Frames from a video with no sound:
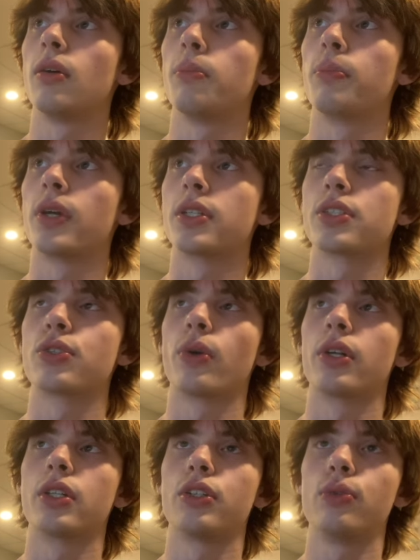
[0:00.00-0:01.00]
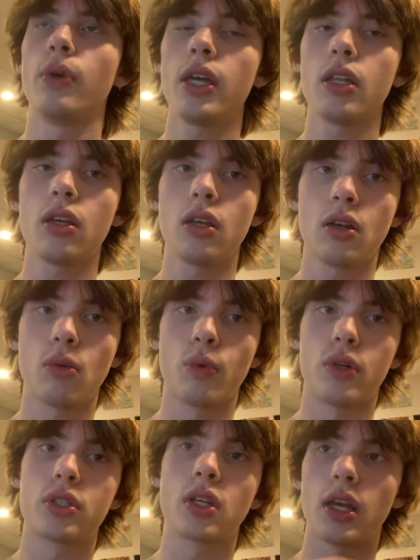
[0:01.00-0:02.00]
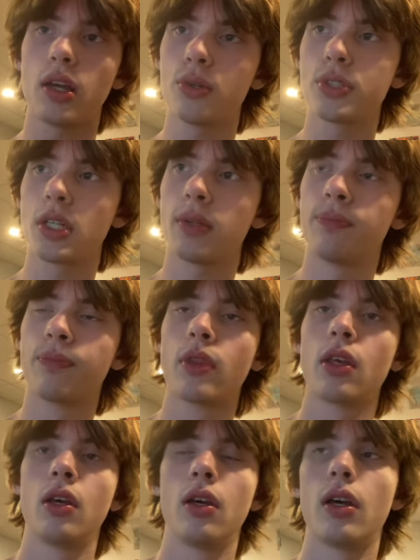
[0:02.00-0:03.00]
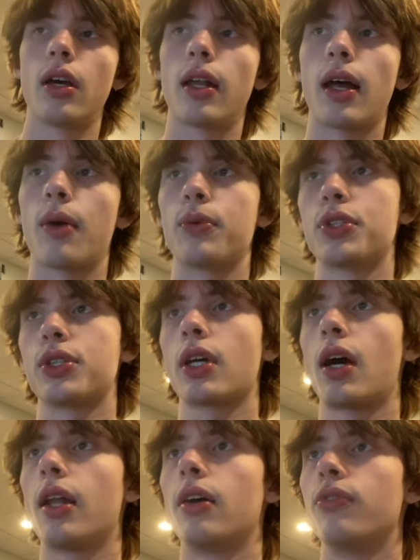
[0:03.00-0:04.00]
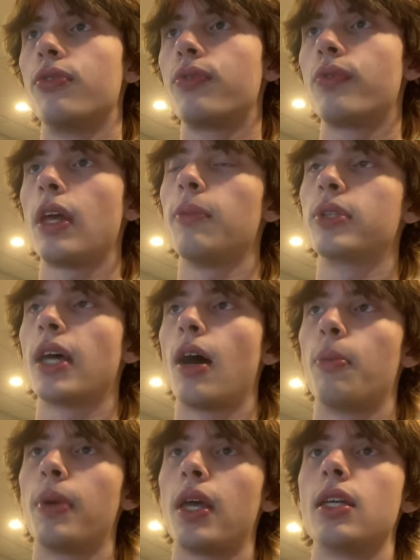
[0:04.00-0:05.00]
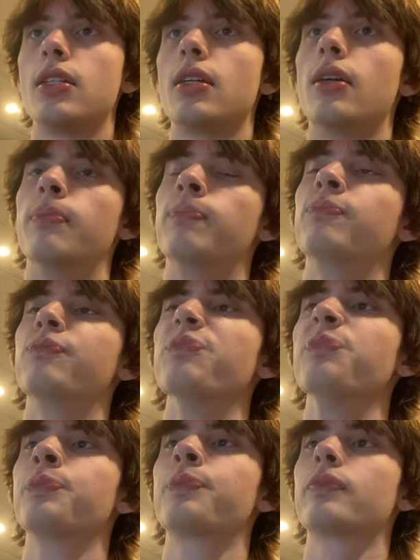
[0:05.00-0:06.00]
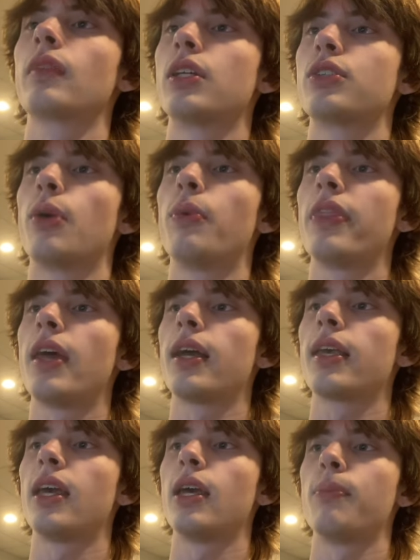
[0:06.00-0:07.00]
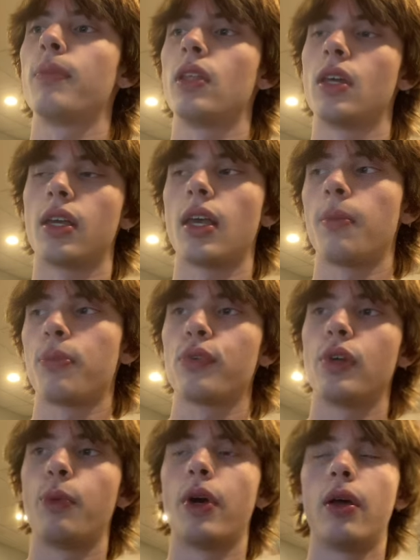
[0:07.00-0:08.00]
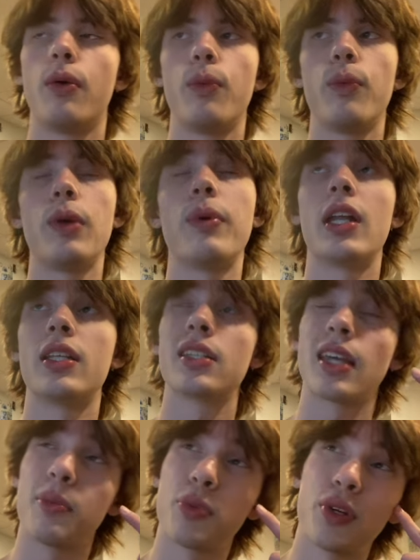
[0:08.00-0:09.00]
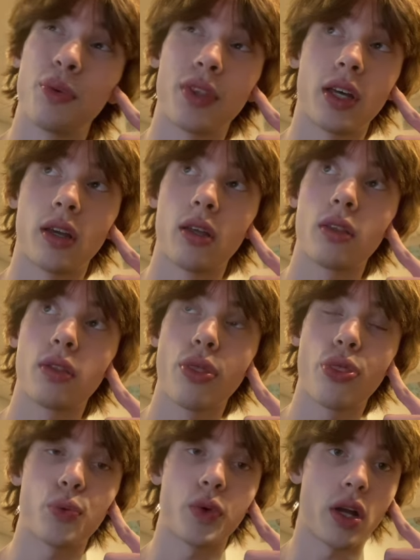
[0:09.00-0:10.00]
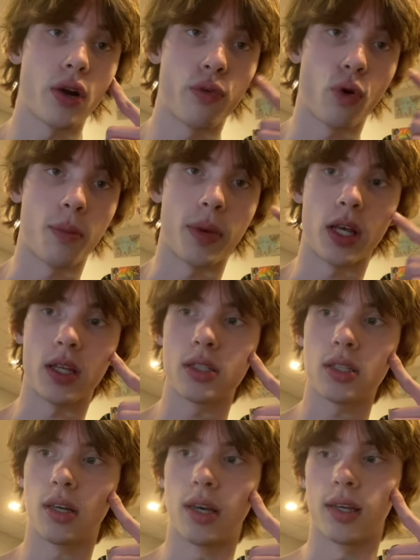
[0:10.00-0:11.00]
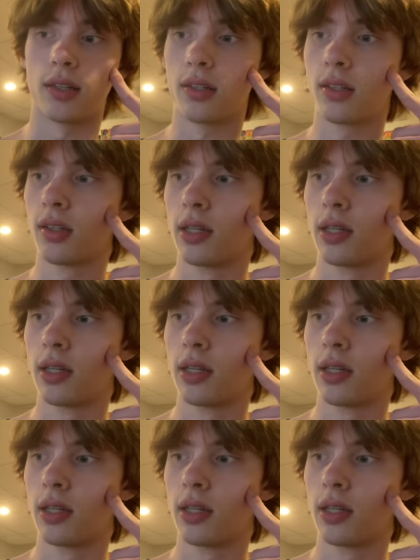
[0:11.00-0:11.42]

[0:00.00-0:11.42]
brings the Zoroark to 280, which KOs it, and I was just kind of able to outpace him. And so I won that game, and then game 3 we went into game 3 with like 3 or 4 minutes, and